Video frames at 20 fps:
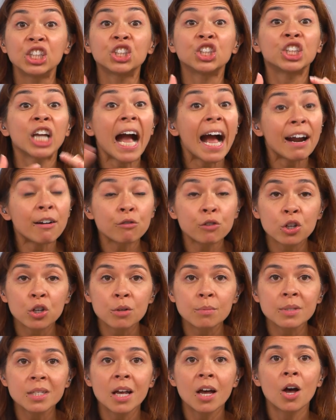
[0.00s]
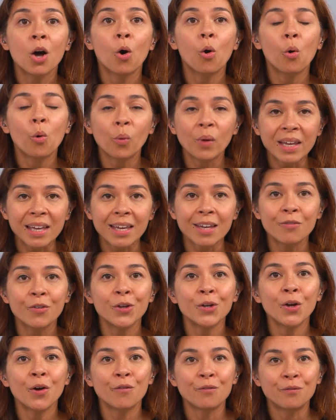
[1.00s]
chat rooms, or
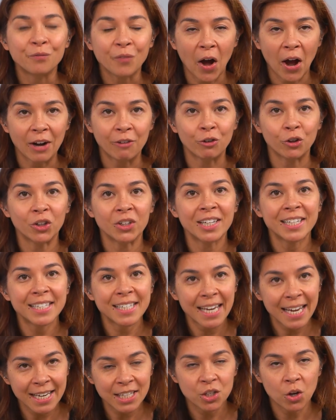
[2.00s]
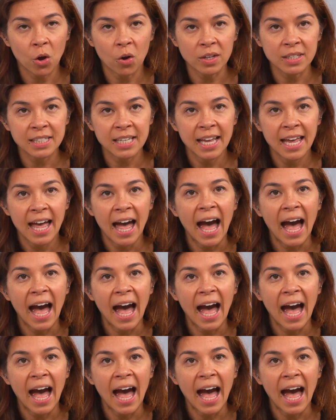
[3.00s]
even viral TikToks.